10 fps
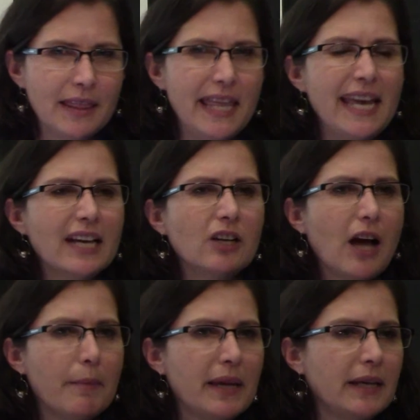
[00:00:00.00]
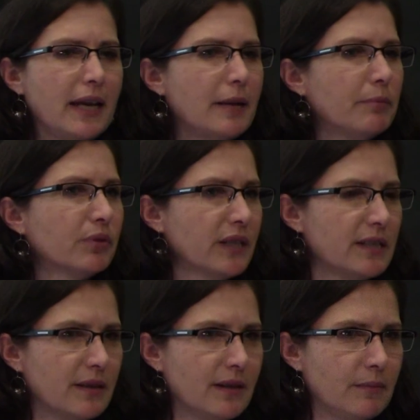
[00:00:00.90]
they can come in and
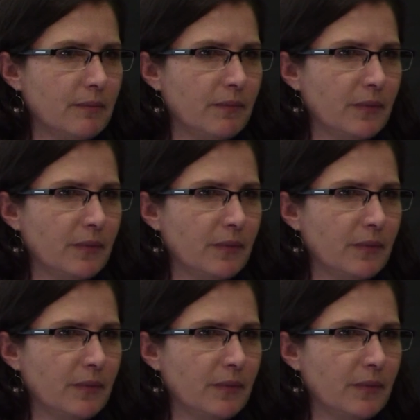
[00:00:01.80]
imprison them.